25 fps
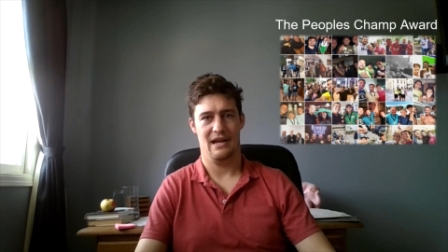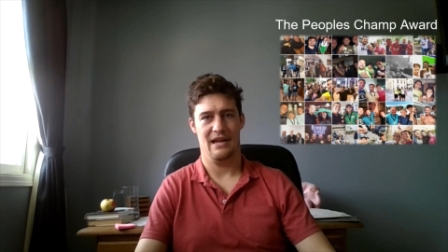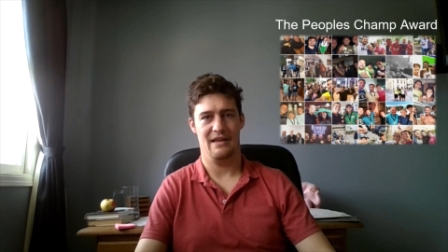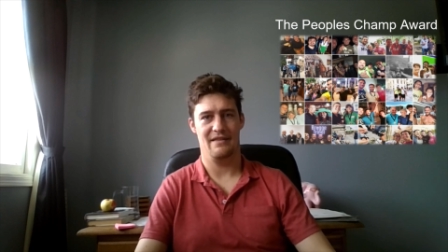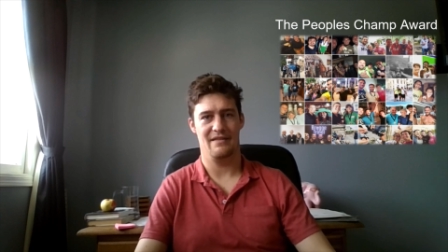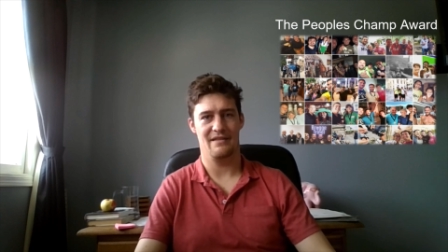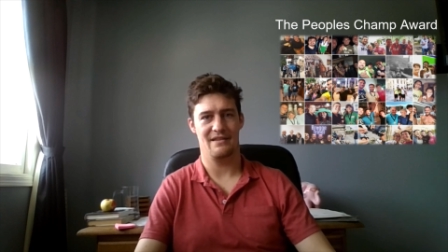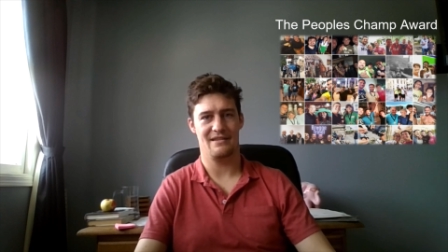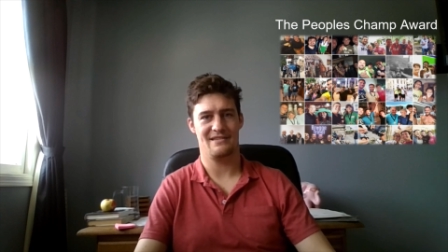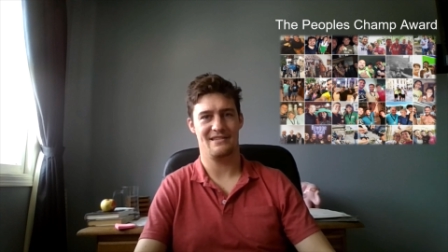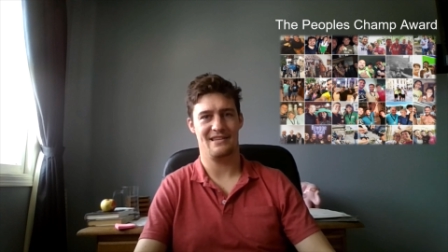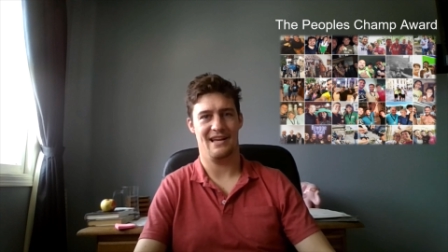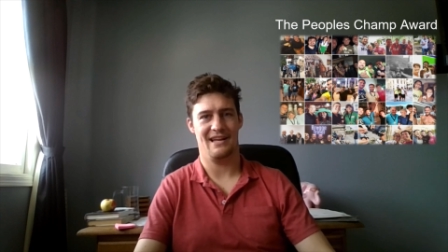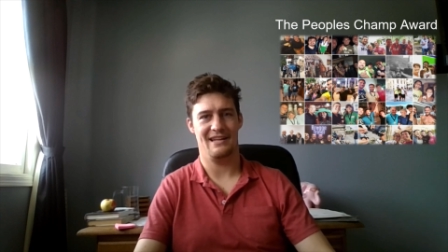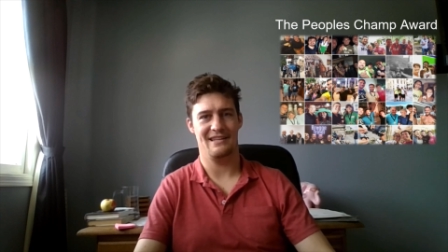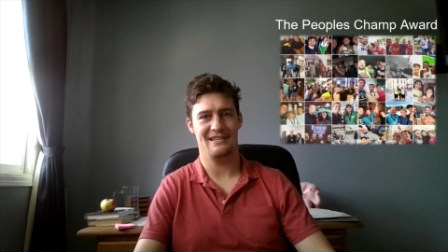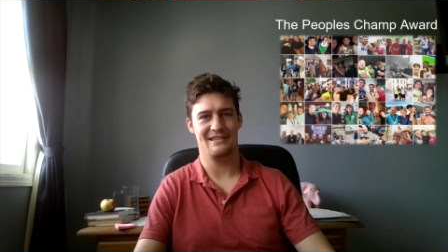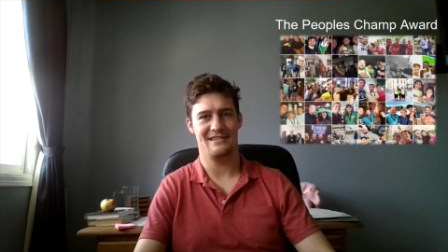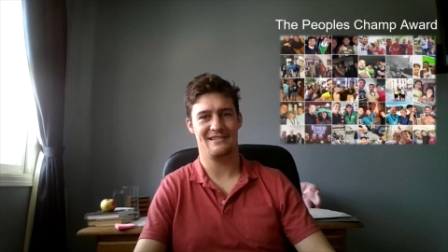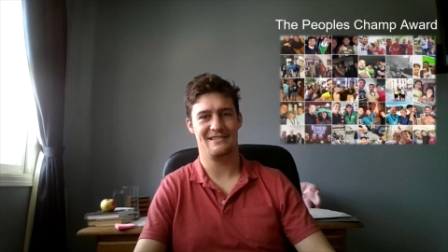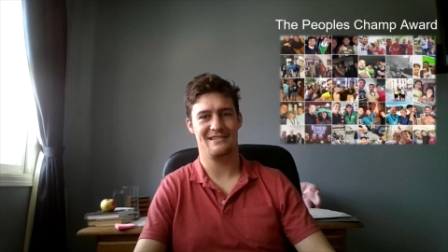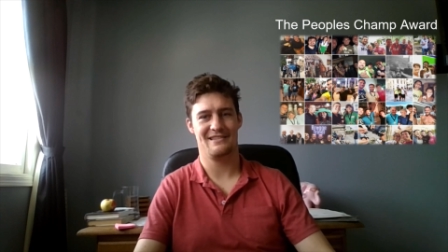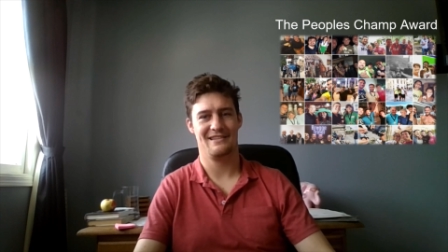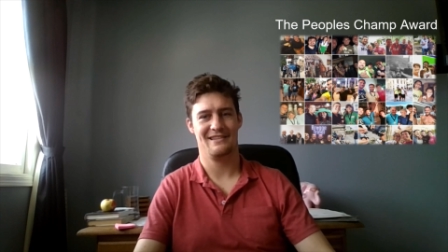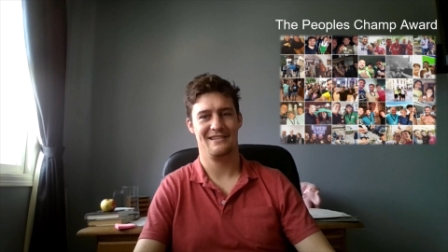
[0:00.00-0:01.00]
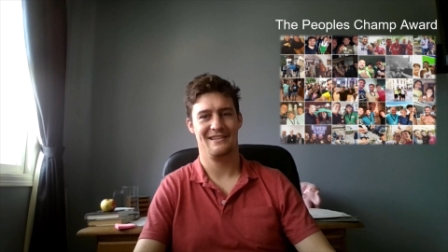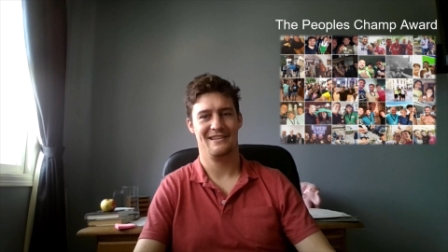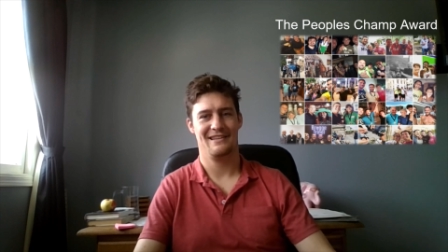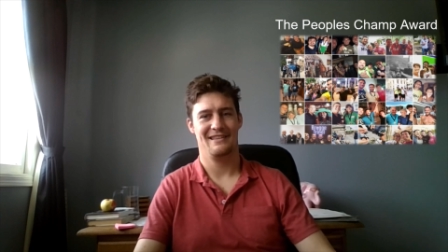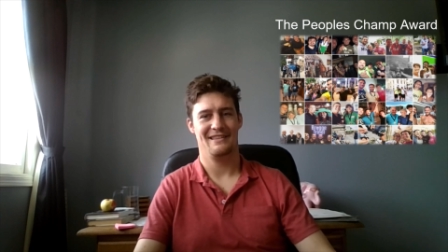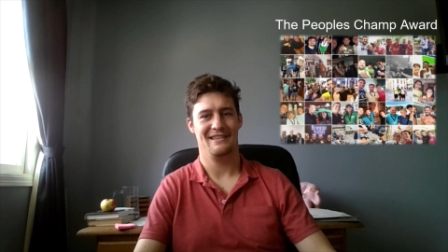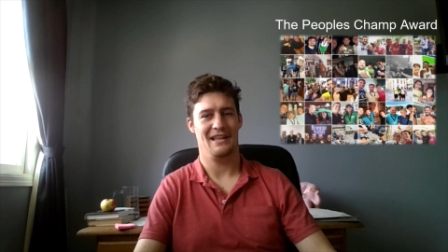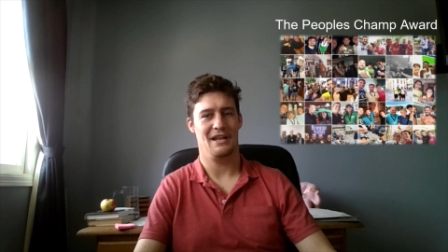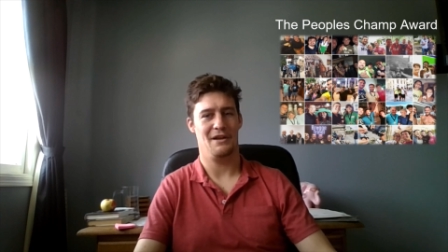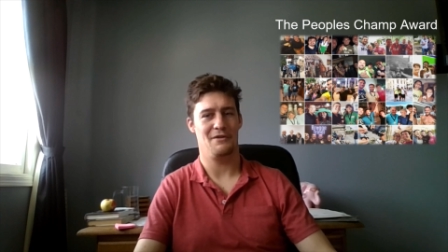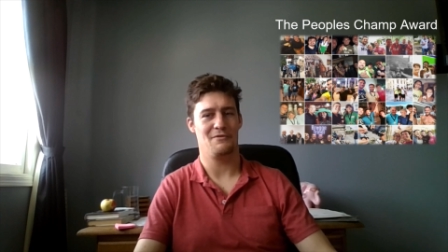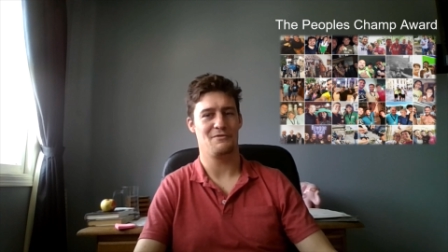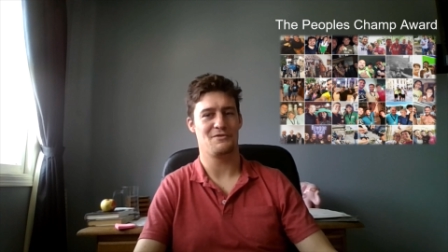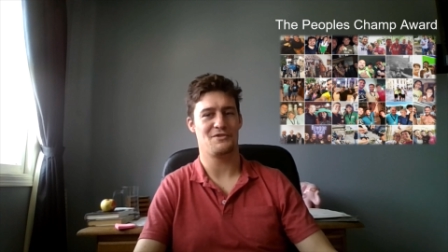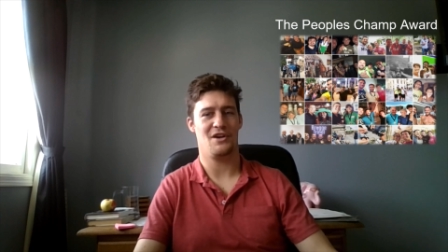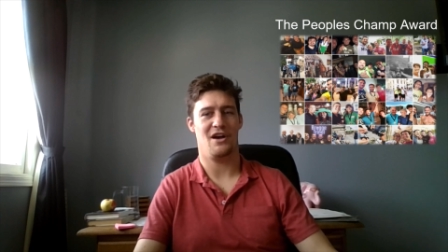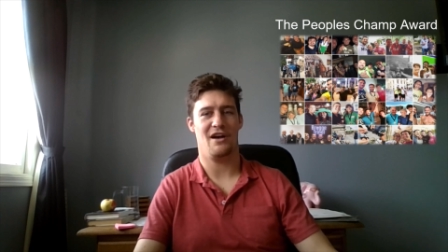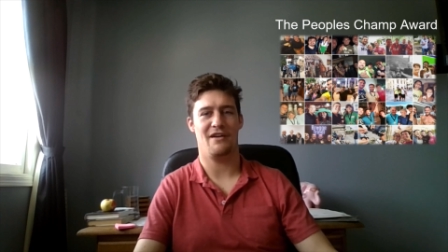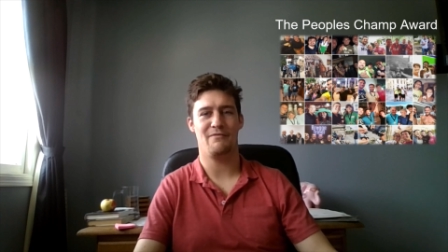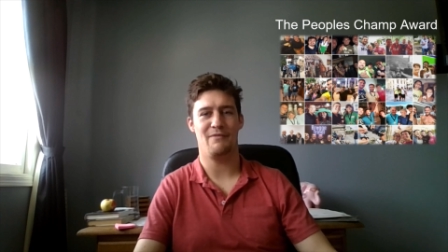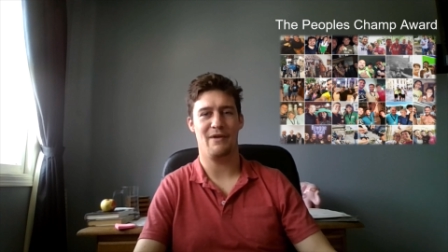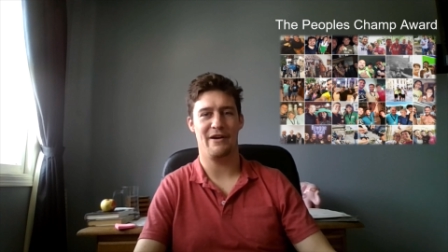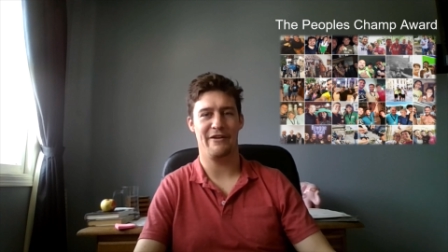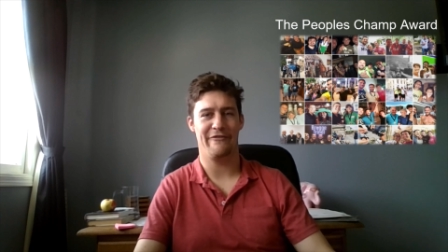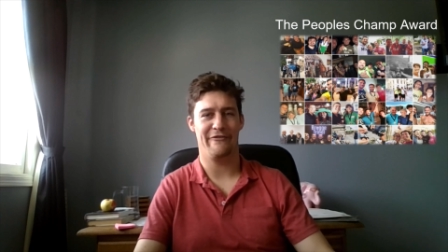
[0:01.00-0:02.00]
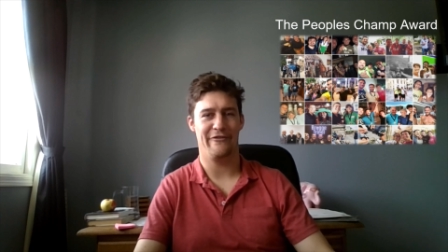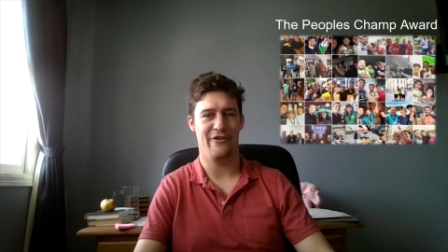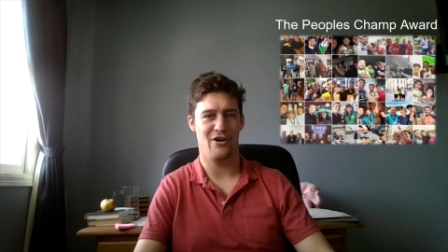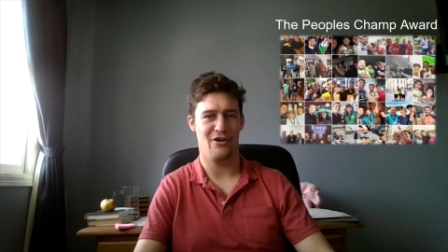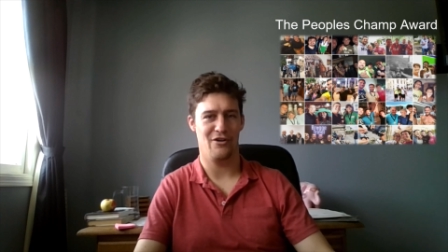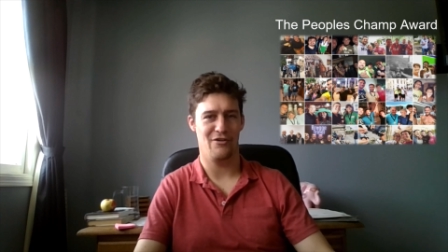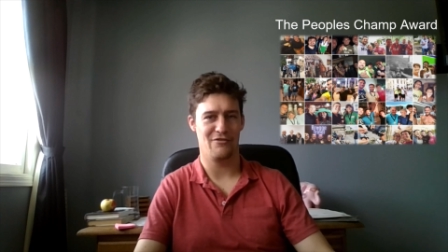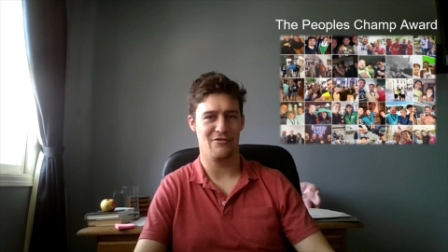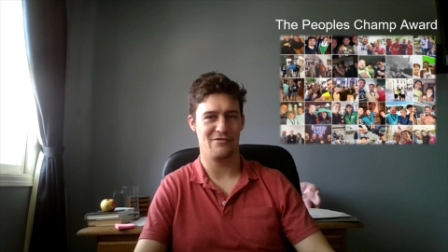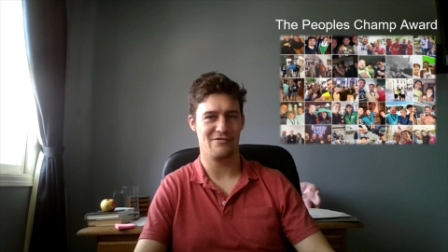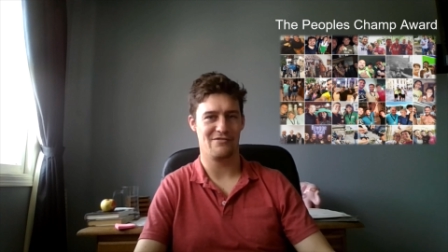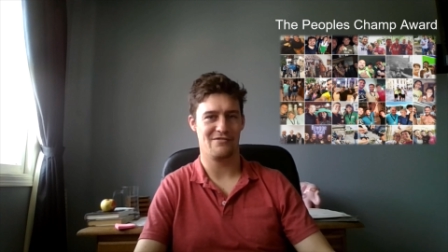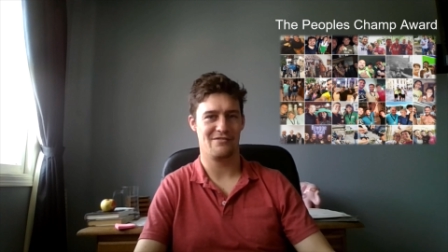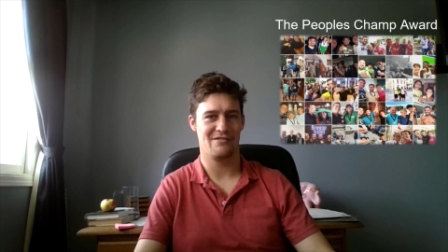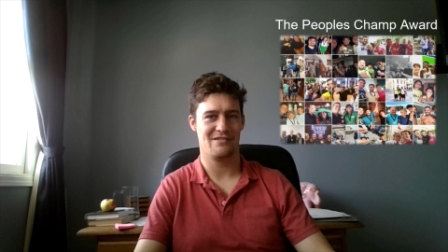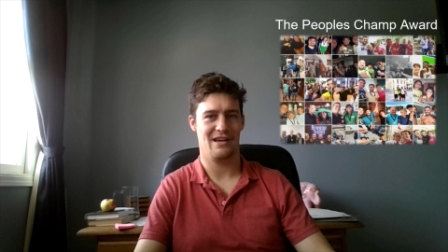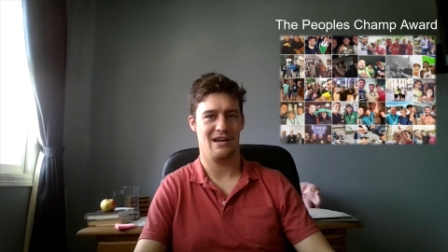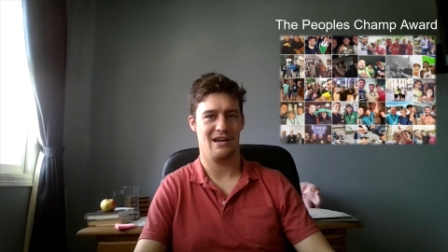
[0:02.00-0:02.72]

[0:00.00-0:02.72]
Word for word: in the sense that I was off my phone,